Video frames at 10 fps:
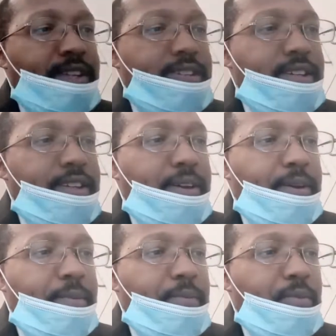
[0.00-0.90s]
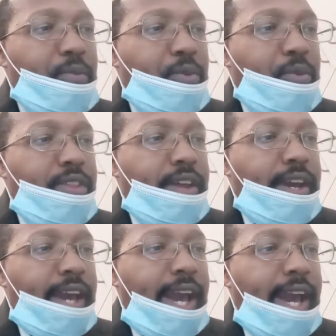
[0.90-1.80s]
to them when they
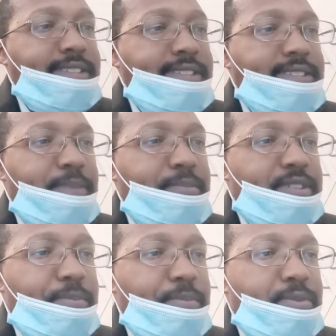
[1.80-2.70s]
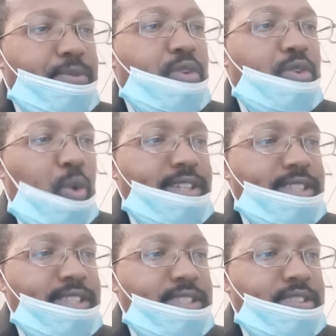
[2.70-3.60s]
asked him simple
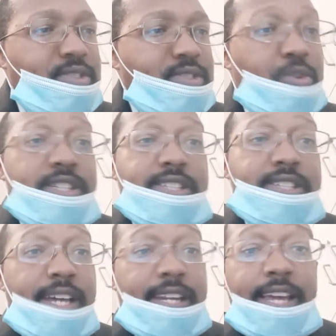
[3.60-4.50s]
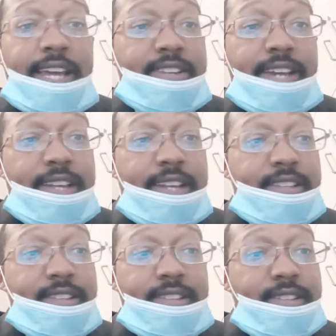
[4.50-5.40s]
questions, which he's not allowed
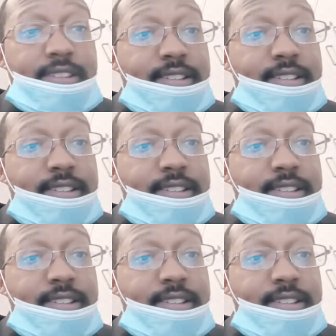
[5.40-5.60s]
to,